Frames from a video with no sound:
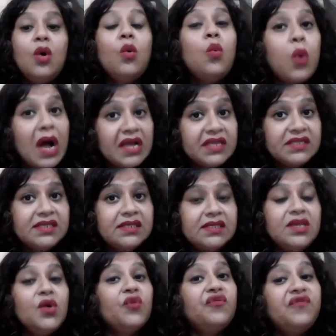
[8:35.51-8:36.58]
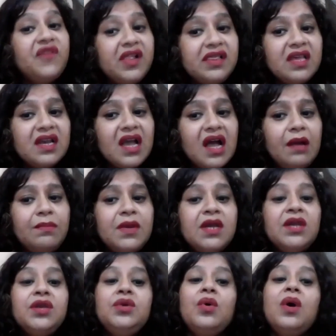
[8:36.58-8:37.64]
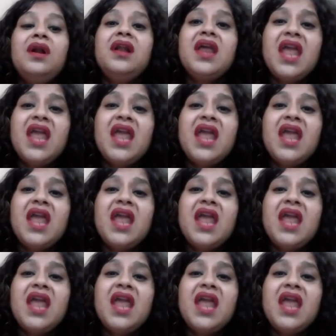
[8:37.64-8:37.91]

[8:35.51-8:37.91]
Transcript: Once you fill the cup, you are